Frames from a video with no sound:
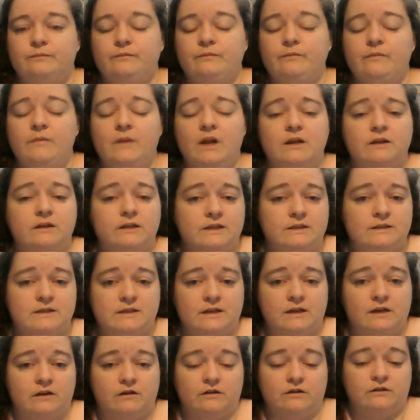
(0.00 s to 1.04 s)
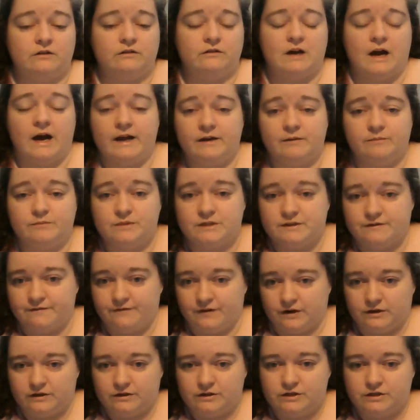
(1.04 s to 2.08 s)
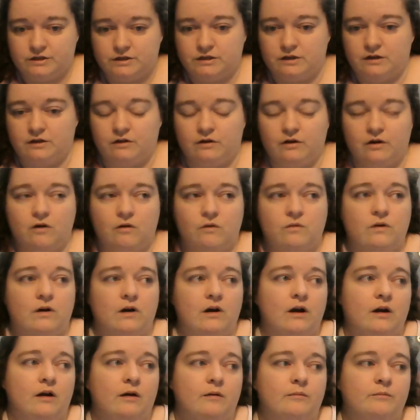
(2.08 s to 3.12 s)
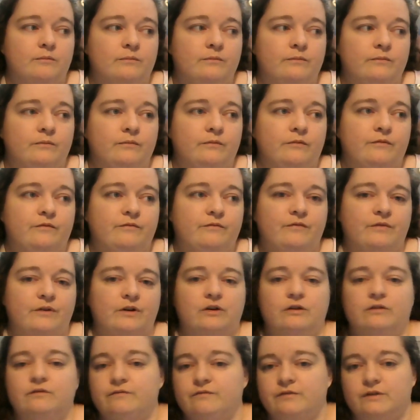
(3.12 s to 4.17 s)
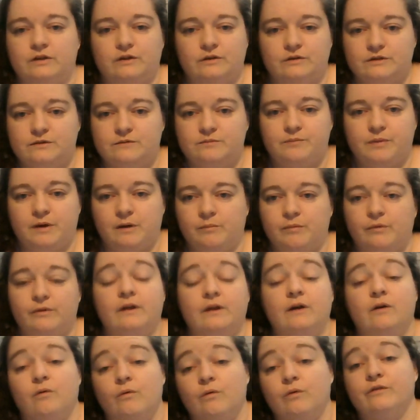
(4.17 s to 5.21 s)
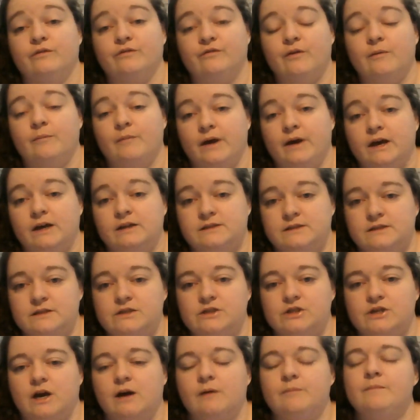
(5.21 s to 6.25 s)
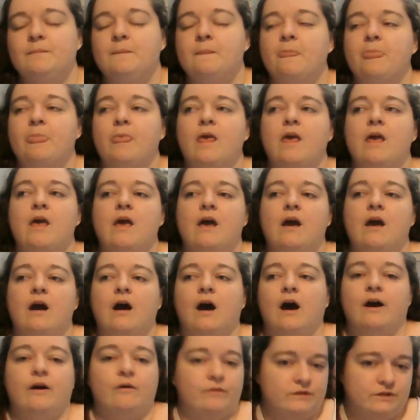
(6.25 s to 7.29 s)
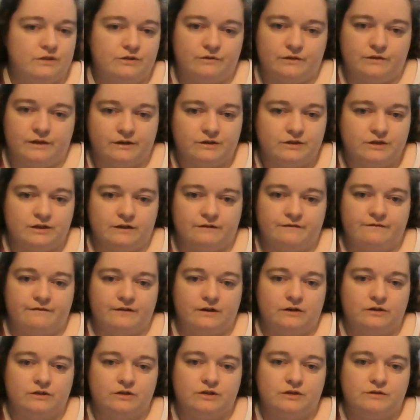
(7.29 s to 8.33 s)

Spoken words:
listing or items first, you know, for those people that order from my Etsy shop. I always do their stuff first